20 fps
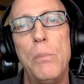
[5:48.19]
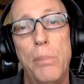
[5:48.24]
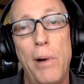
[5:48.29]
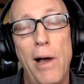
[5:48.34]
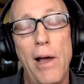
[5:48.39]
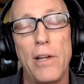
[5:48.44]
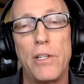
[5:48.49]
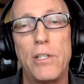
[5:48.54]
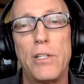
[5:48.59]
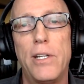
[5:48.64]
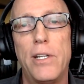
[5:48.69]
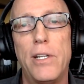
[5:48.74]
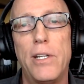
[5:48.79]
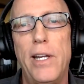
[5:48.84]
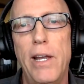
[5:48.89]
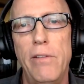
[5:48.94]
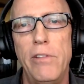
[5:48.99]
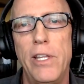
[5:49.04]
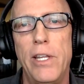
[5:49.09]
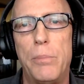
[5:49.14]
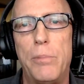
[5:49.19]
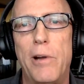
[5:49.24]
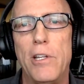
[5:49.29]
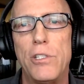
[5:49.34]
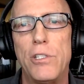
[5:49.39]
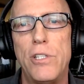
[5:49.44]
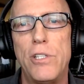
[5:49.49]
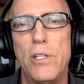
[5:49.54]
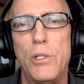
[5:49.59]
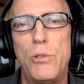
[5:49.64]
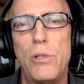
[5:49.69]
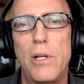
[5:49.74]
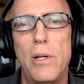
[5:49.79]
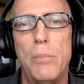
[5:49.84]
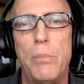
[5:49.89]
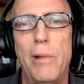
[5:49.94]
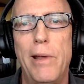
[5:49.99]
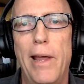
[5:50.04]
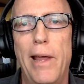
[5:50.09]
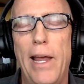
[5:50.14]
But given that President
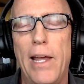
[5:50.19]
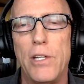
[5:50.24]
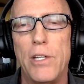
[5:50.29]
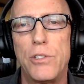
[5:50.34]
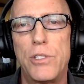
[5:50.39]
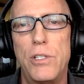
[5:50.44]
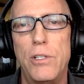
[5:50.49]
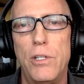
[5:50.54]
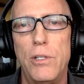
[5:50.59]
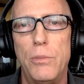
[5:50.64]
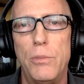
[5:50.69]
Trump has